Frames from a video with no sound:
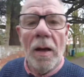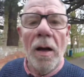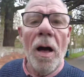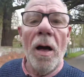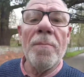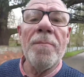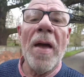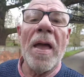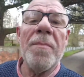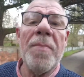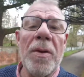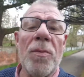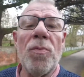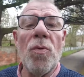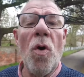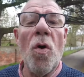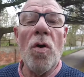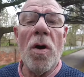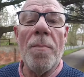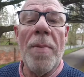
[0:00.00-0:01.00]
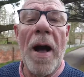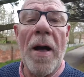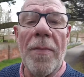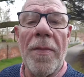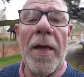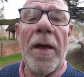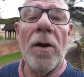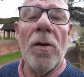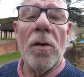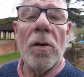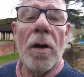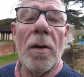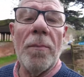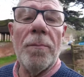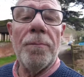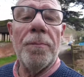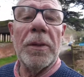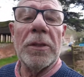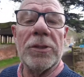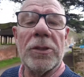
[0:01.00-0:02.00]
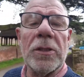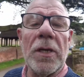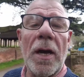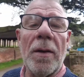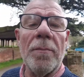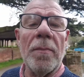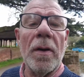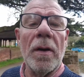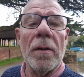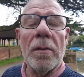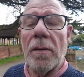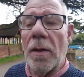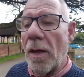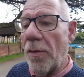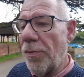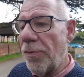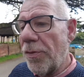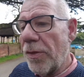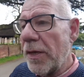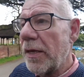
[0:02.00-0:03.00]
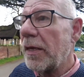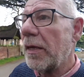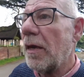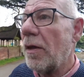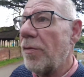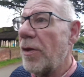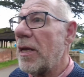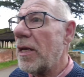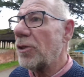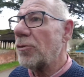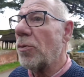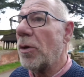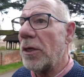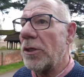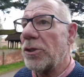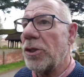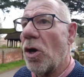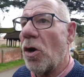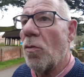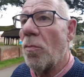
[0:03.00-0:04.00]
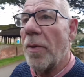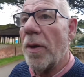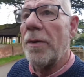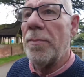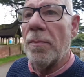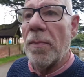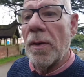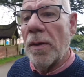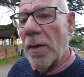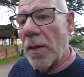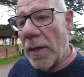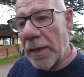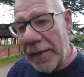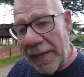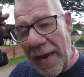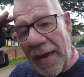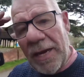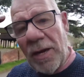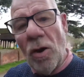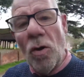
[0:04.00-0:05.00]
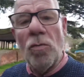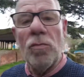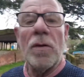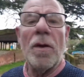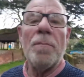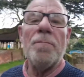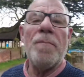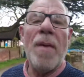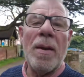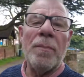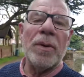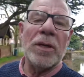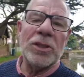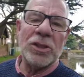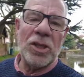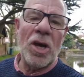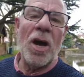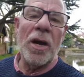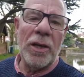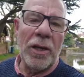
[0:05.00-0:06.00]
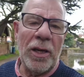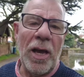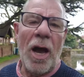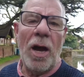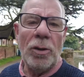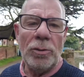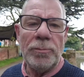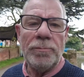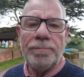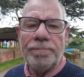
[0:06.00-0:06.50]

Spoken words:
I may be wrong about that, but I think that's what he told me. Getting old, memory starting to go.